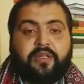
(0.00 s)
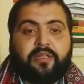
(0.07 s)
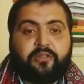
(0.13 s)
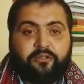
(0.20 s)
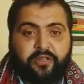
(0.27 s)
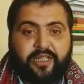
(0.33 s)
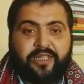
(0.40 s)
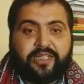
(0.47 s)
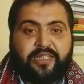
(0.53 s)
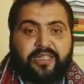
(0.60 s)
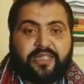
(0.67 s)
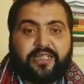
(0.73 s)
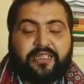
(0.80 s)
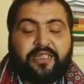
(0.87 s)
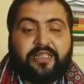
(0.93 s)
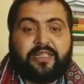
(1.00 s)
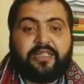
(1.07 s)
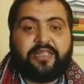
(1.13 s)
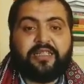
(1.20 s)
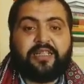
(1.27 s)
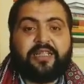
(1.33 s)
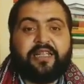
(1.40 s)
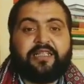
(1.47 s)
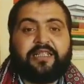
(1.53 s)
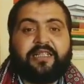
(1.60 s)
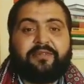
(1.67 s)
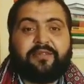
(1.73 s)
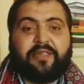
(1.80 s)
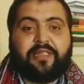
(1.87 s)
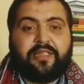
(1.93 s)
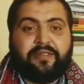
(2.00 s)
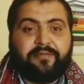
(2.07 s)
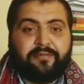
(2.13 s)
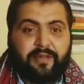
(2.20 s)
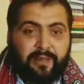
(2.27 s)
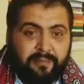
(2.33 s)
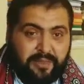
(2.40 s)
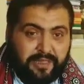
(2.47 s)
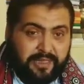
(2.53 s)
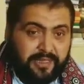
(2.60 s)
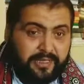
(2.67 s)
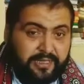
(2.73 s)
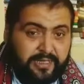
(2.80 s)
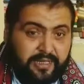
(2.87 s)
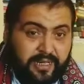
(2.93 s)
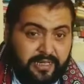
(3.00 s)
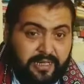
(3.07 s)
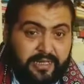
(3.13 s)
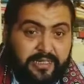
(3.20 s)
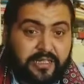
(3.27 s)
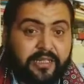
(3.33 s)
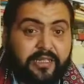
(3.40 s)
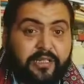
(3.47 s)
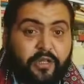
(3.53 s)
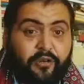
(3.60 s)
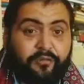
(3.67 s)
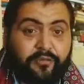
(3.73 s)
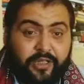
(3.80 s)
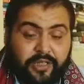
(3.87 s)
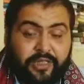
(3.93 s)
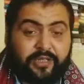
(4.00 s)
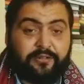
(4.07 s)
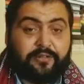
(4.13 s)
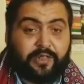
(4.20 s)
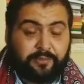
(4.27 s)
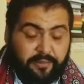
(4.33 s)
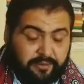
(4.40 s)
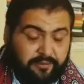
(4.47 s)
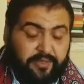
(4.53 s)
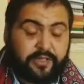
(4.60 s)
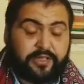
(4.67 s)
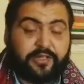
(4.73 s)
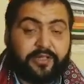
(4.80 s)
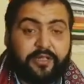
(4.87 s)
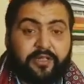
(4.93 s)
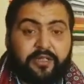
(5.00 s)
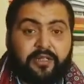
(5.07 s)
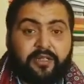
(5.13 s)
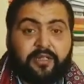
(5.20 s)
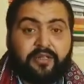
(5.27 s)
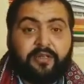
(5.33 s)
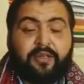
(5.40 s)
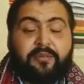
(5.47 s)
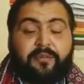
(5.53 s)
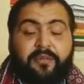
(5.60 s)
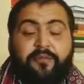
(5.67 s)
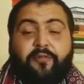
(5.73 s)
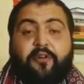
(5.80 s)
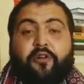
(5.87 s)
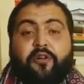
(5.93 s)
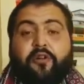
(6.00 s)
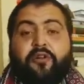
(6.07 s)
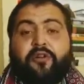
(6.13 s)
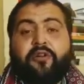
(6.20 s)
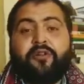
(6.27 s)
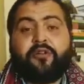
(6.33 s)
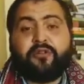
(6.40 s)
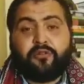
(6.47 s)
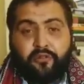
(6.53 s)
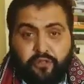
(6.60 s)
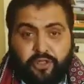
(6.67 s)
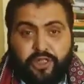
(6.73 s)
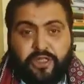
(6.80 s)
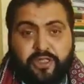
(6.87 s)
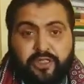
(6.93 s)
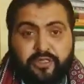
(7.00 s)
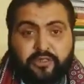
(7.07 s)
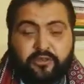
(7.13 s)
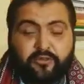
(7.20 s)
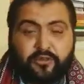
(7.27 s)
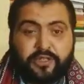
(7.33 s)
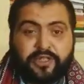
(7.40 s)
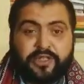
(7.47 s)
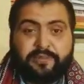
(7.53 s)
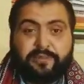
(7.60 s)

Today's discussion is related with feminist analysis of Tess of D'Urbervilles. Before switching towards the